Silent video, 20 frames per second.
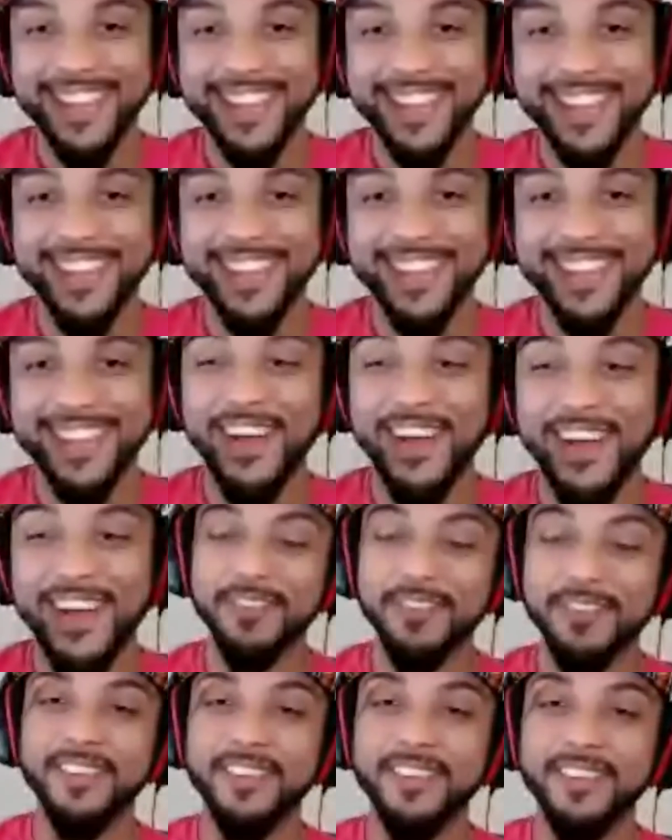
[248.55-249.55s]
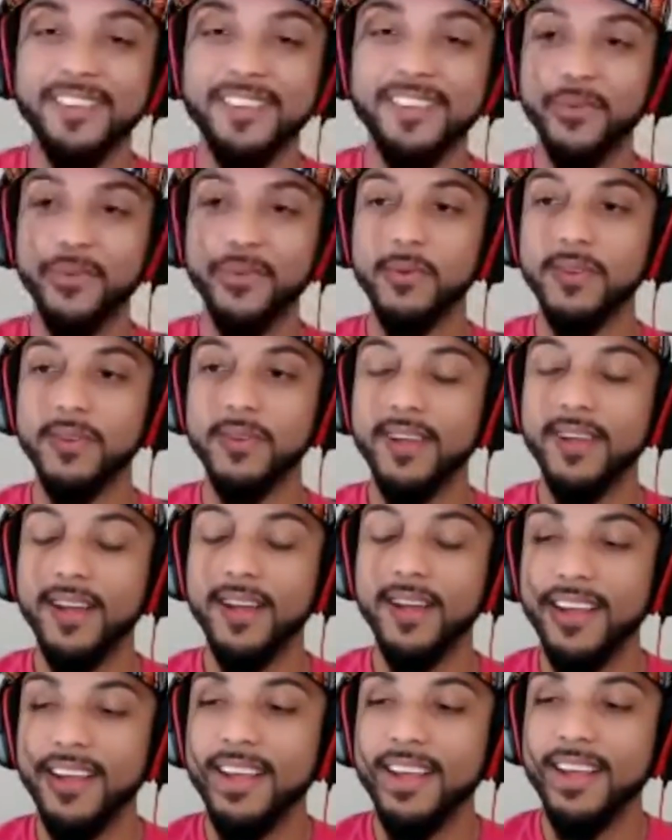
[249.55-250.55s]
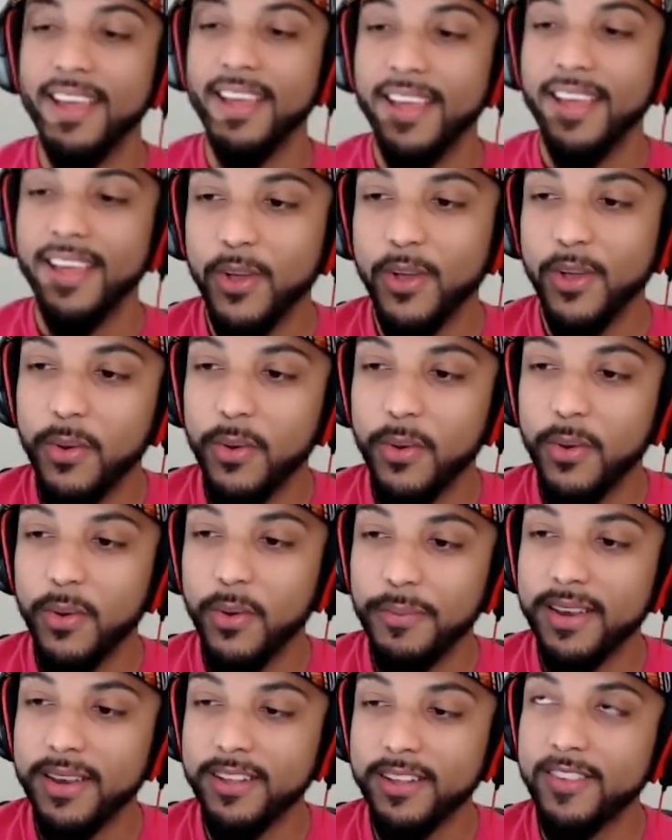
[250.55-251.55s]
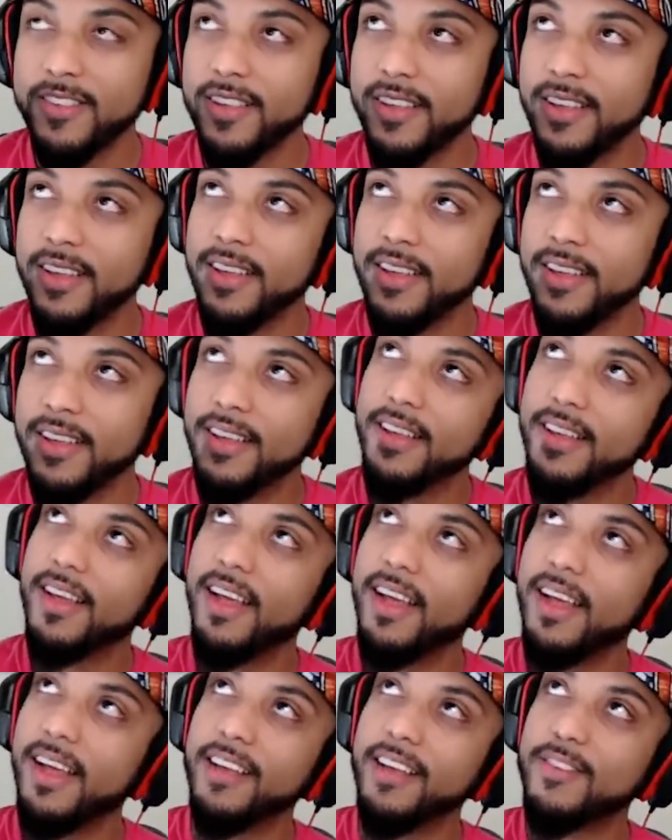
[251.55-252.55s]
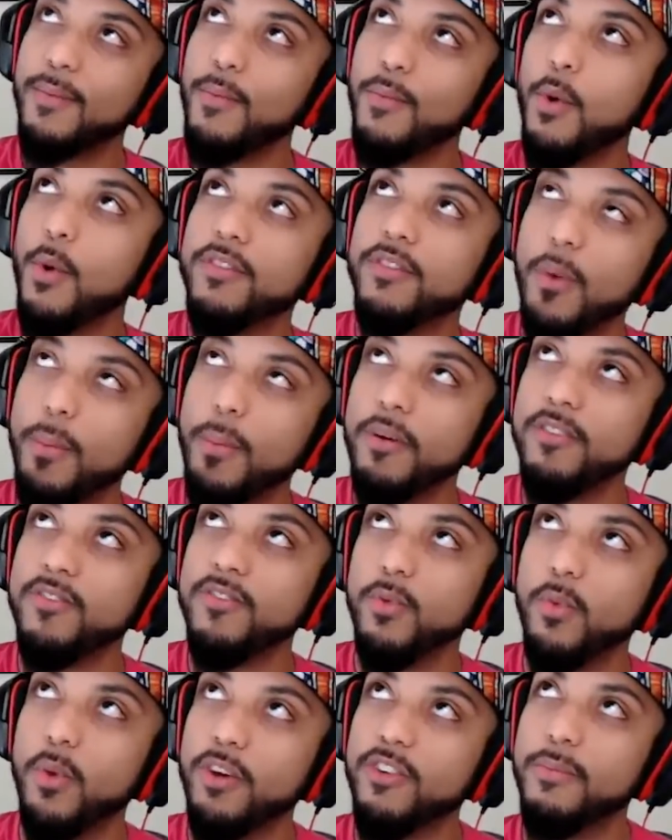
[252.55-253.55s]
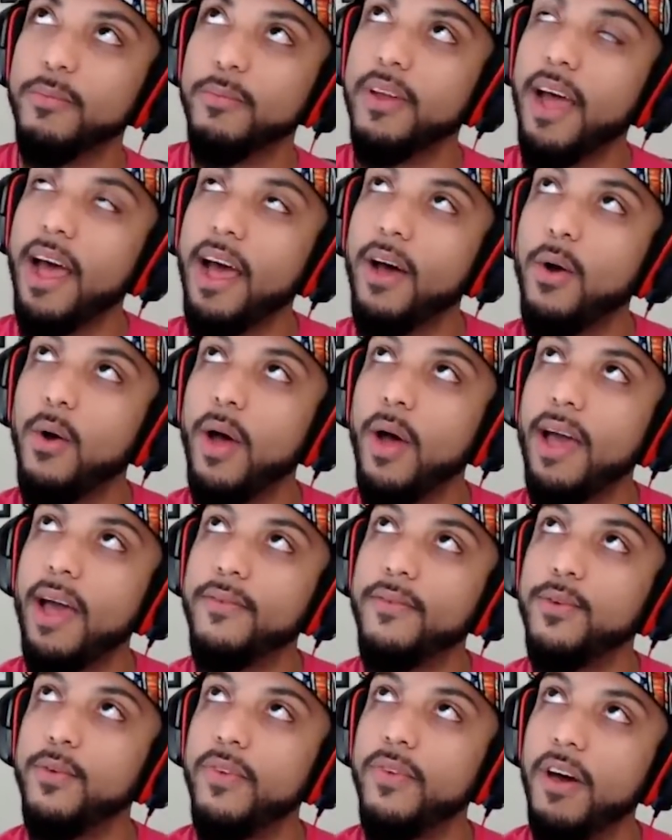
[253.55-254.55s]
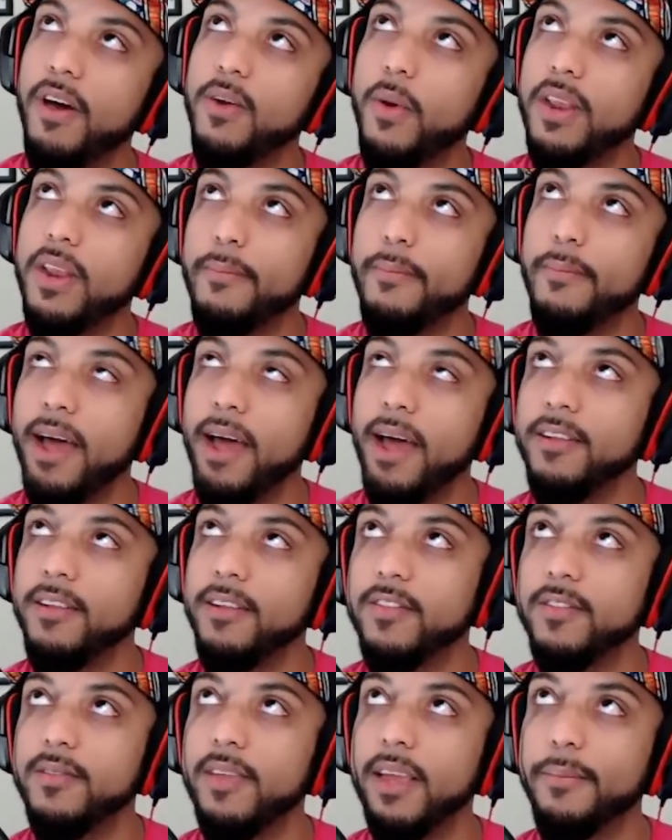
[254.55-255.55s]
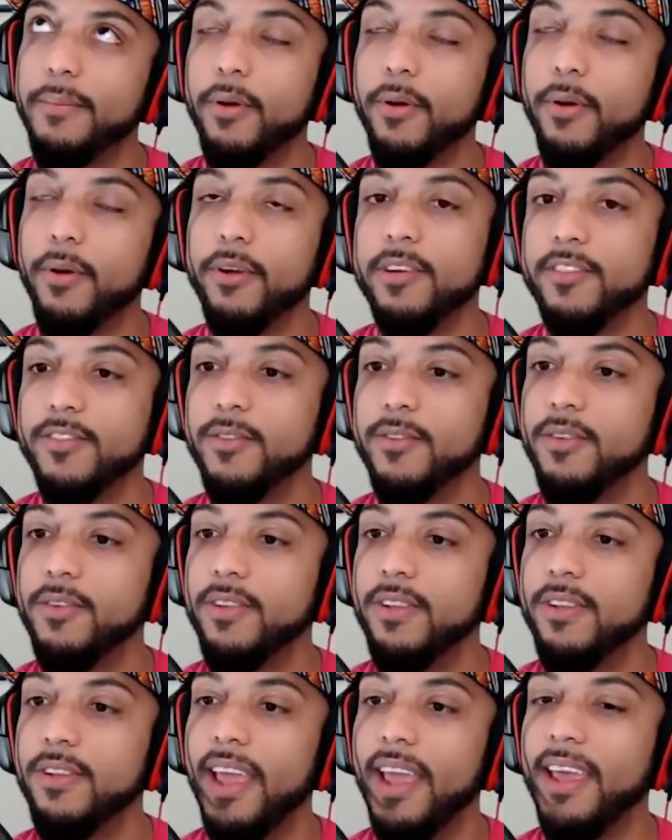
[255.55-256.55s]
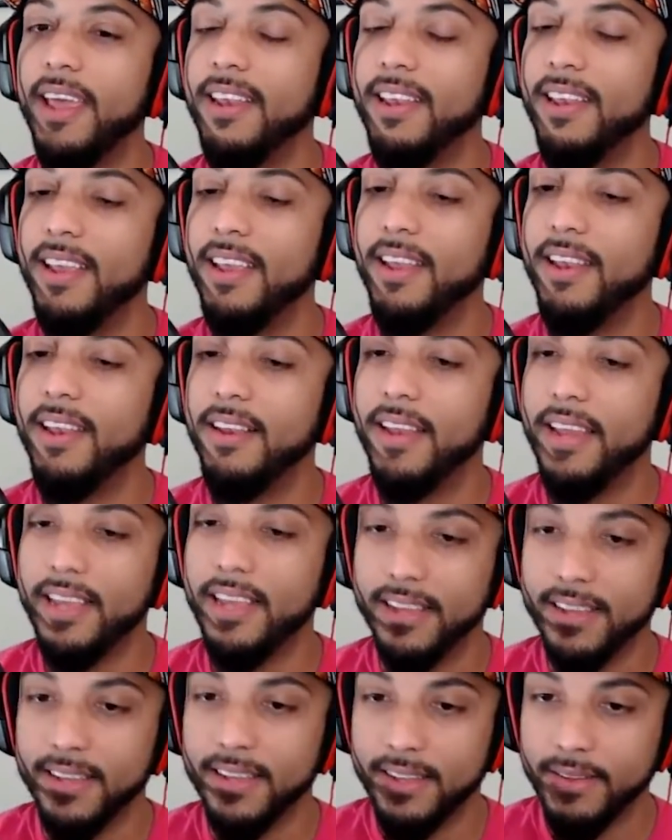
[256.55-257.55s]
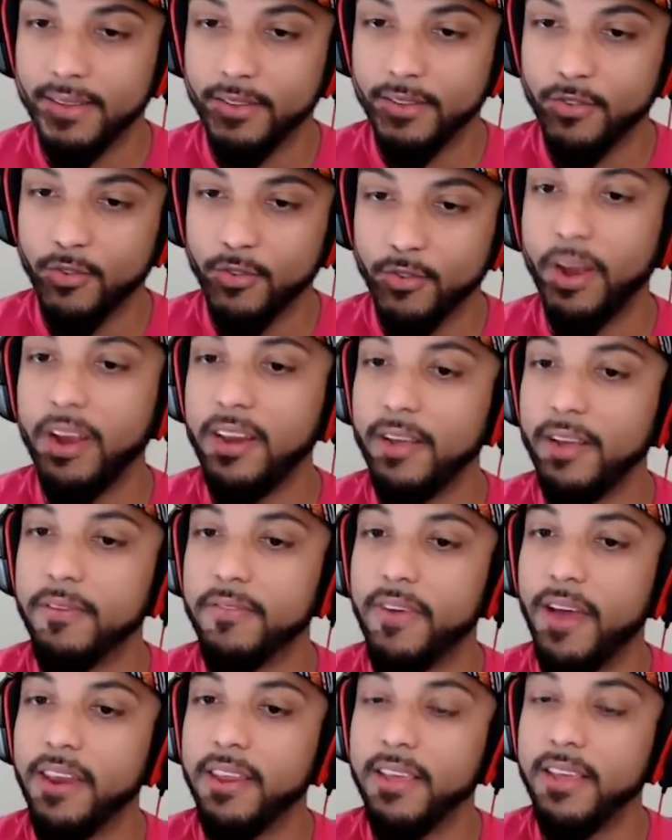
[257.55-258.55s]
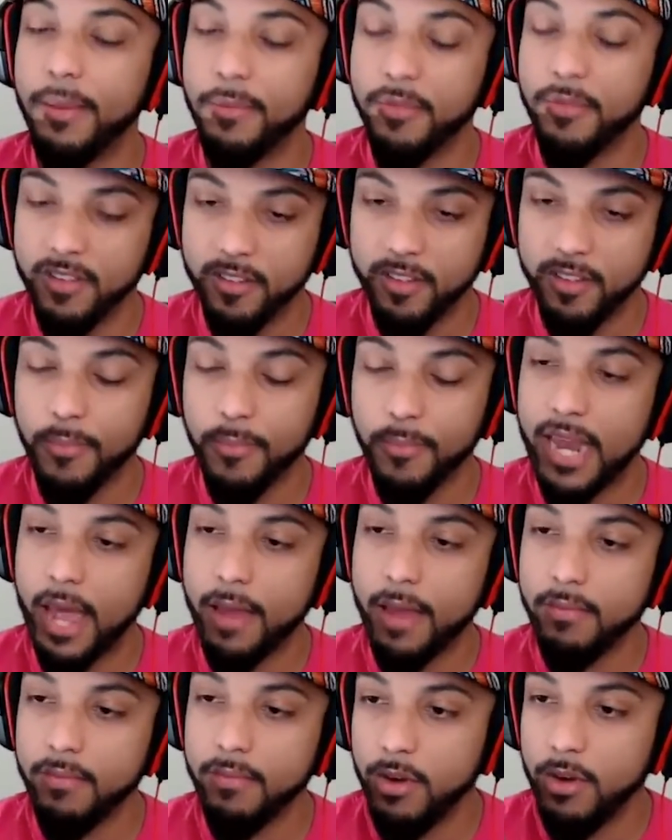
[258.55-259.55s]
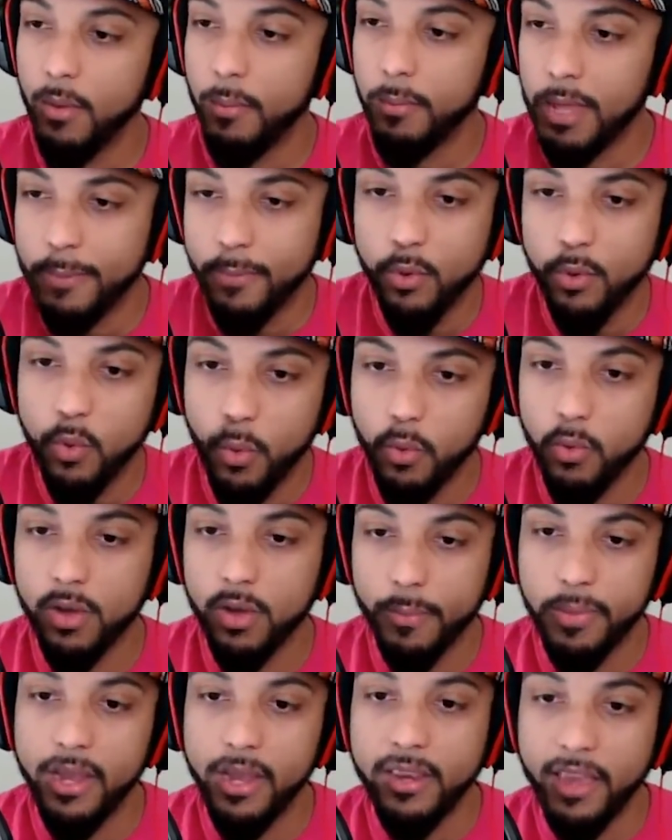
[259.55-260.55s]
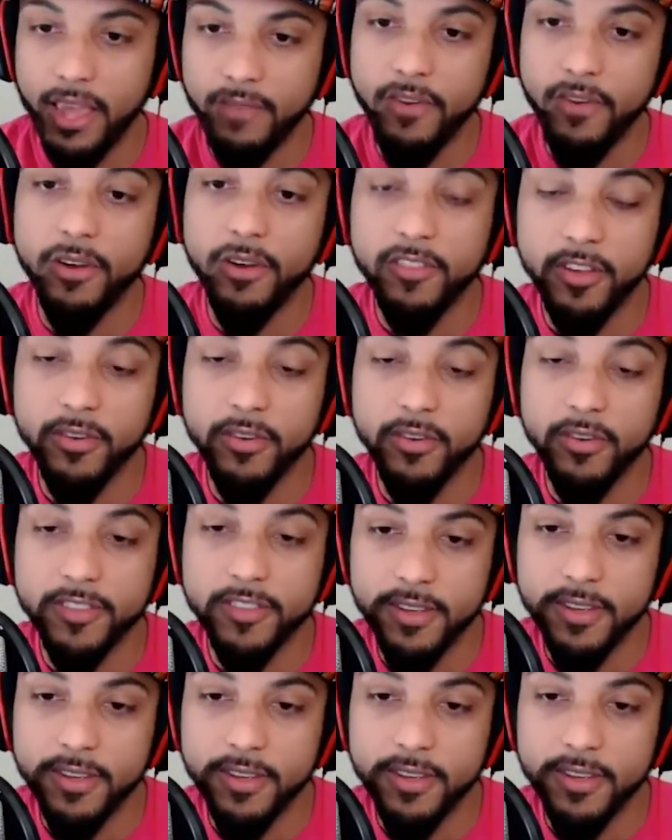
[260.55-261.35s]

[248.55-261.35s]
Oh, wow, interesting. Very cool. So, I mean, this is I guess a more so personal question, but how have you found a way to balance like personal and like training for fighting games? Because it's something that, people who compete take very seriously.